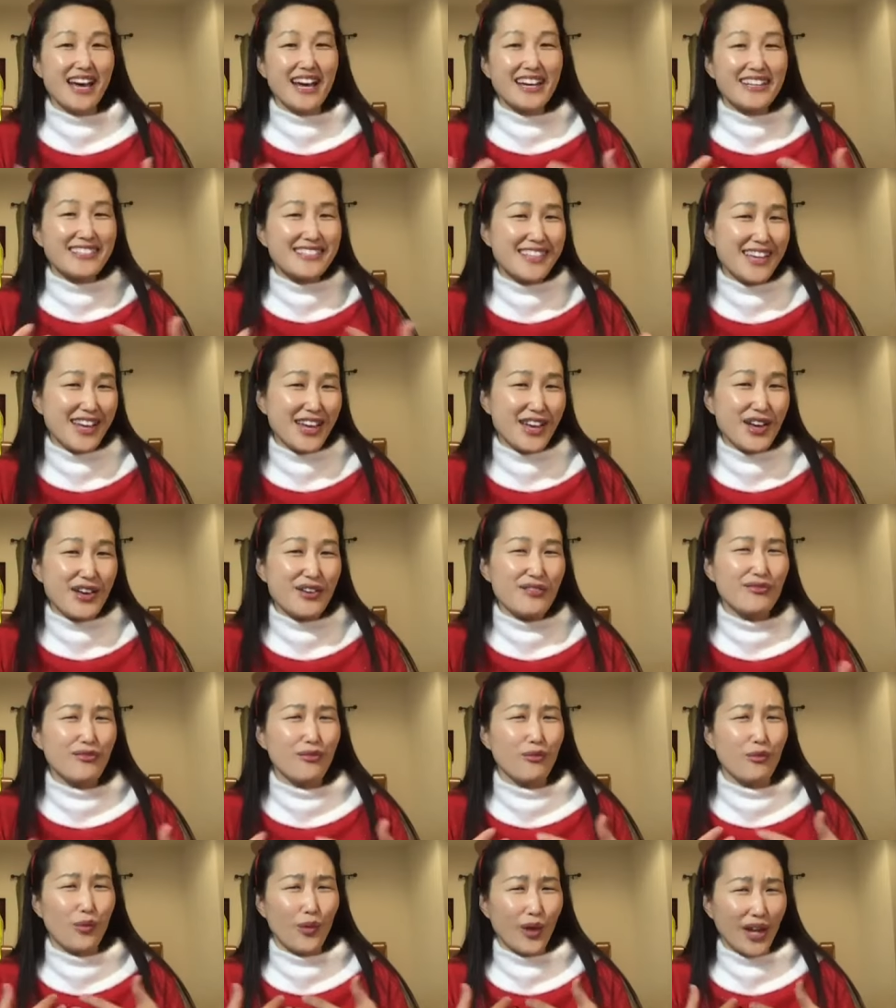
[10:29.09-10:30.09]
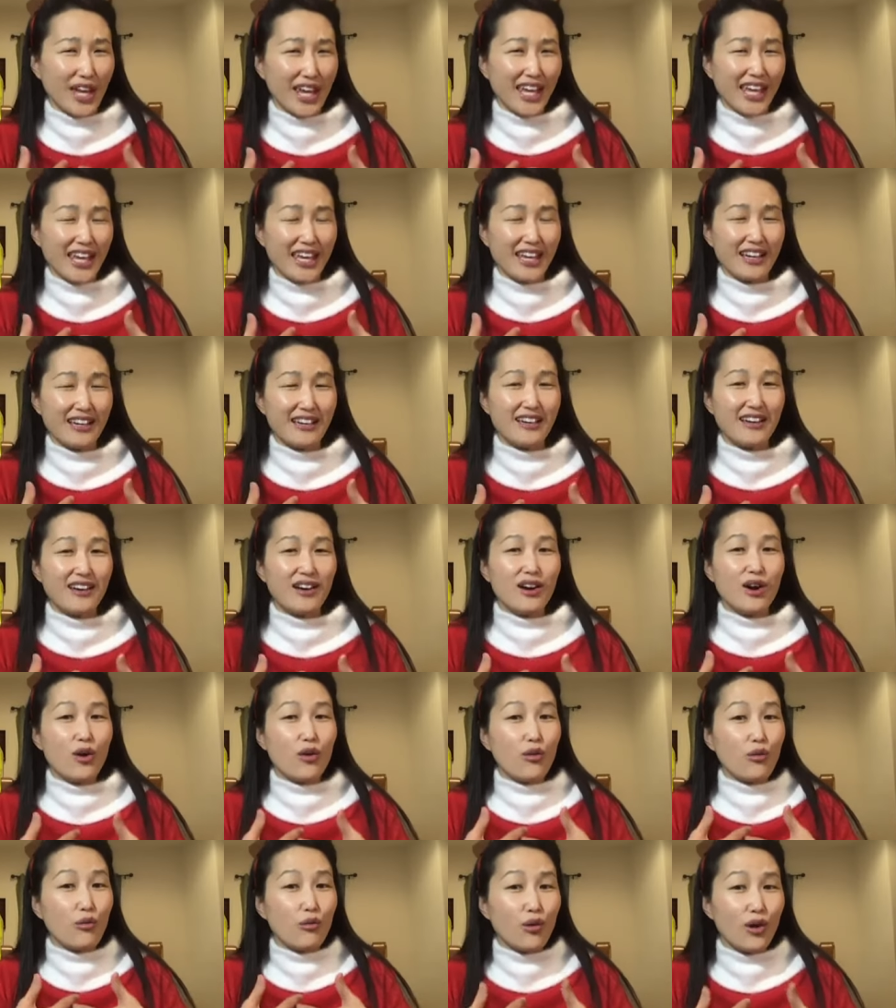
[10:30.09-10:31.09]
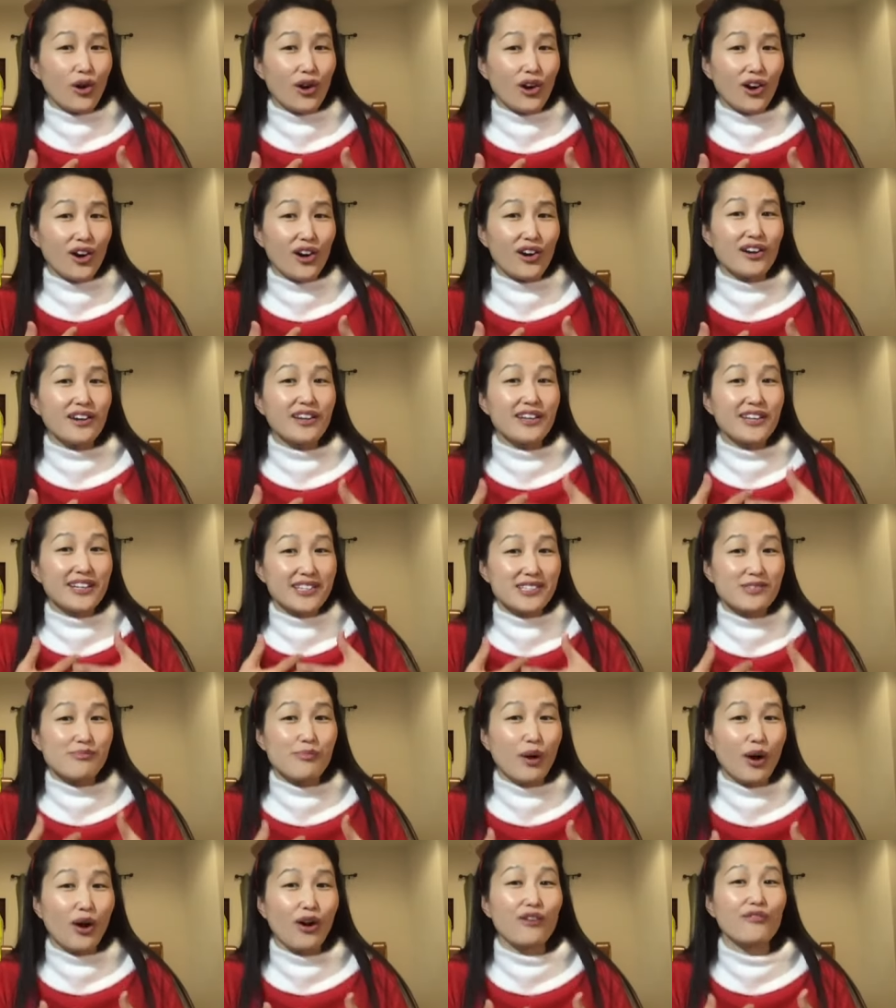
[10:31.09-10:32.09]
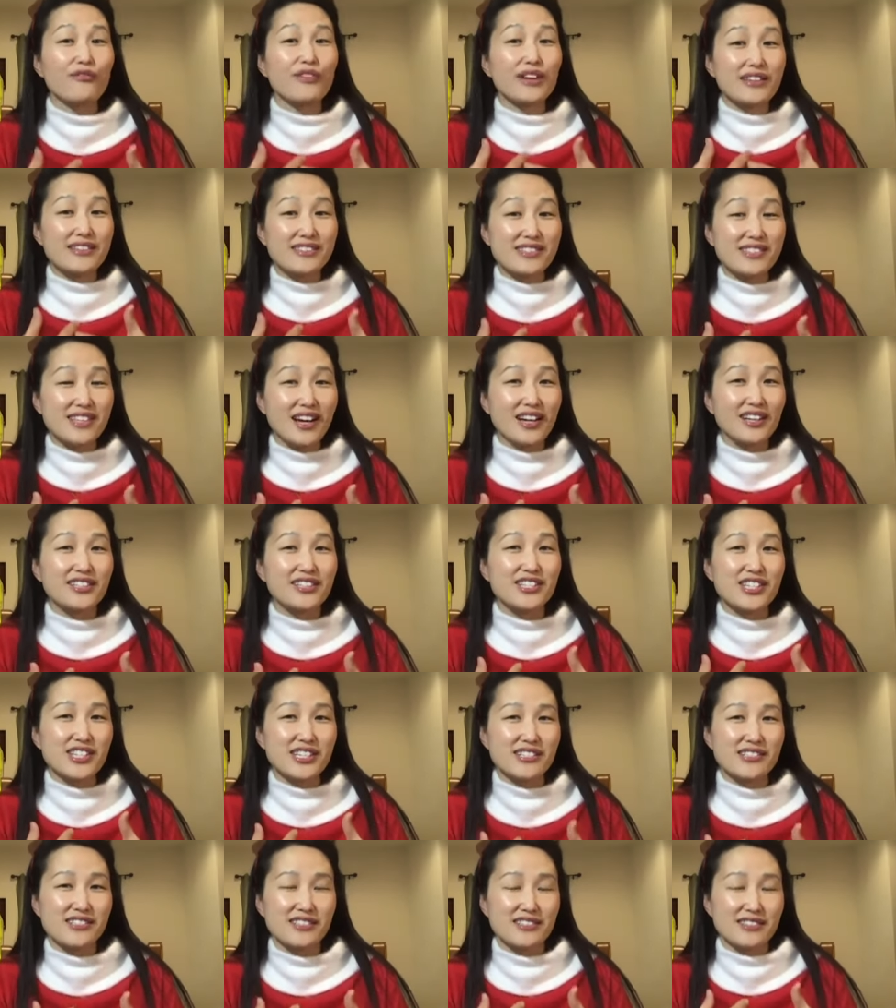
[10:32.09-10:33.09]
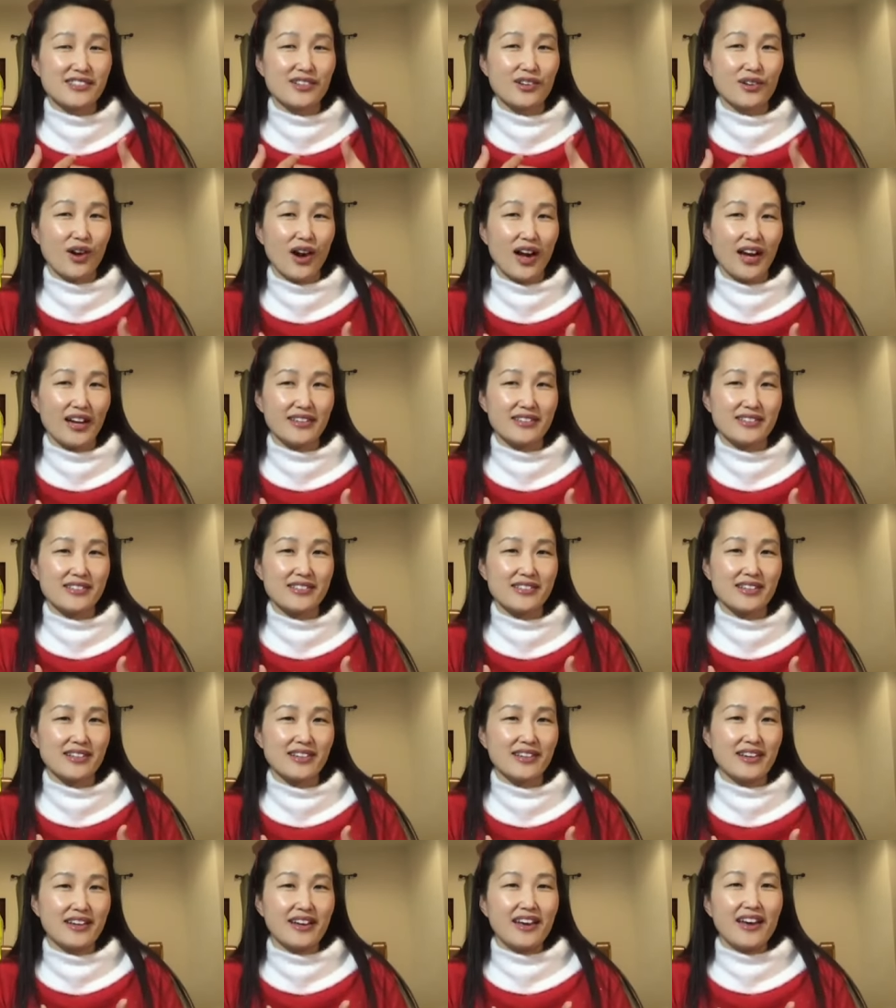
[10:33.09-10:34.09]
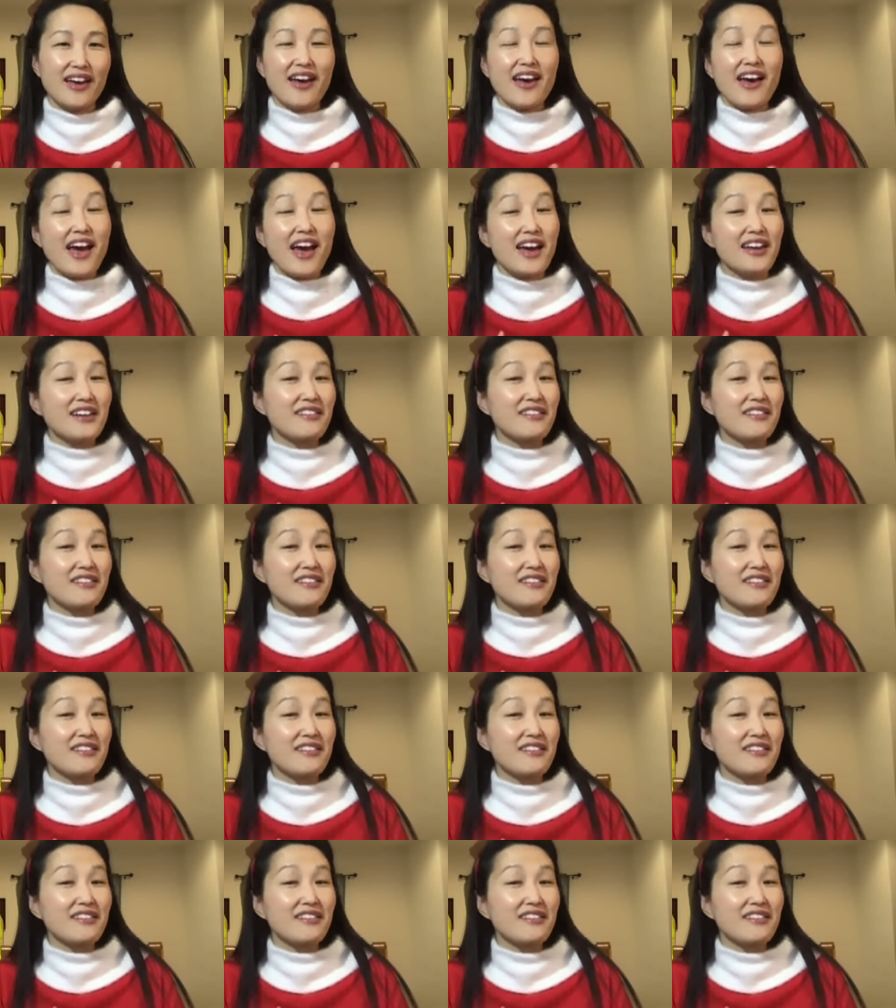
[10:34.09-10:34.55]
as if we were his perfect son, Jesus Christ. And